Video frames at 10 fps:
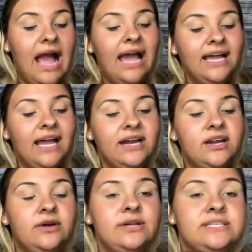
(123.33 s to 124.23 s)
I kind of
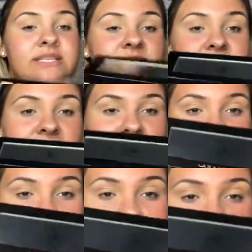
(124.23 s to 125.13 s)
noticed this. I
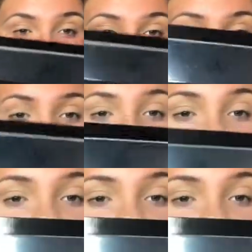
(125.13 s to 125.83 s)
don't necessarily know if